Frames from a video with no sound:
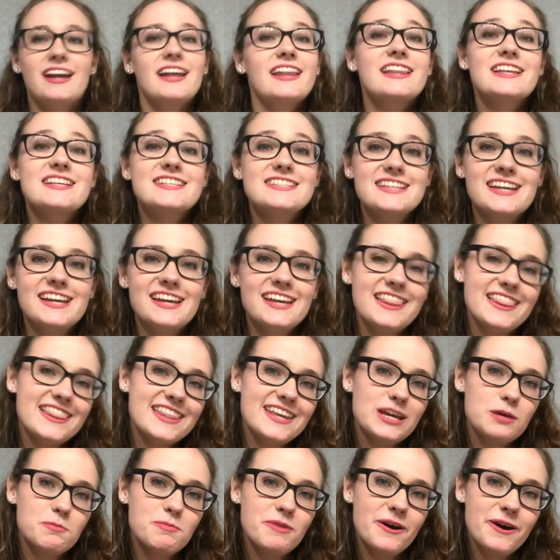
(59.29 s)
The second
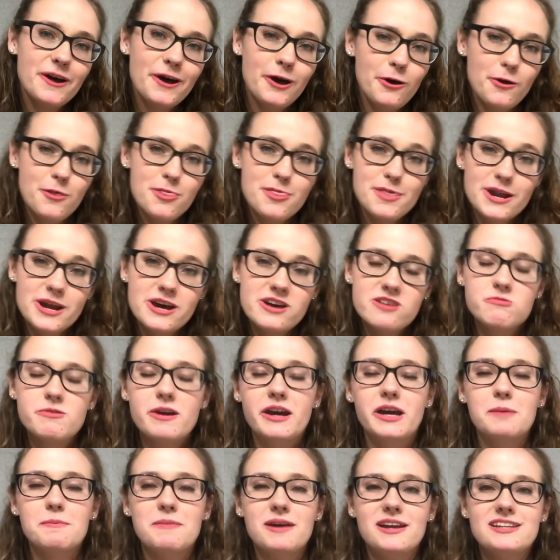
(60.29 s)
thing about health that I would
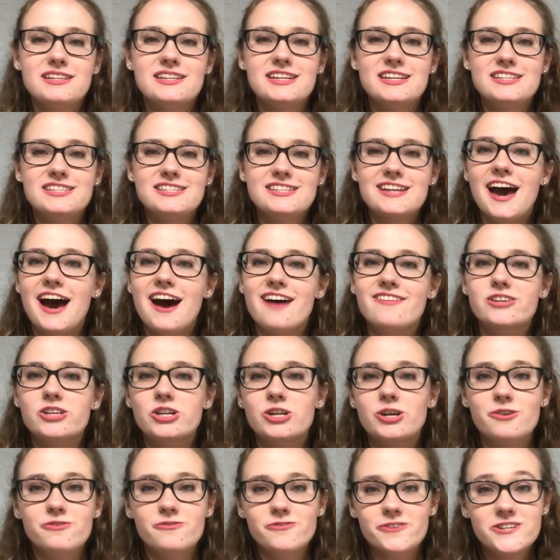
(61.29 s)
recommend is to have a
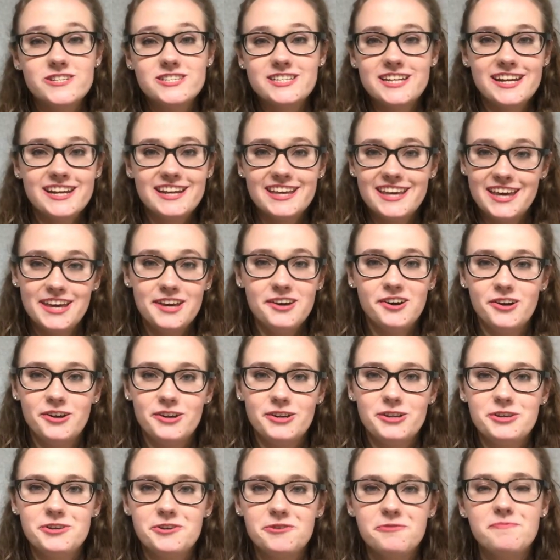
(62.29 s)
good first aid kit
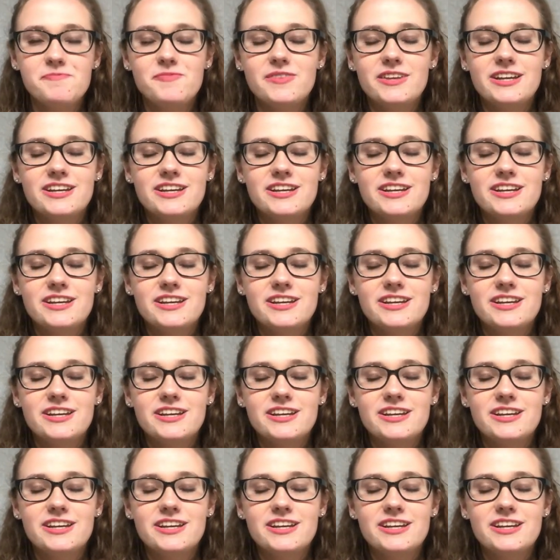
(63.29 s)
on you.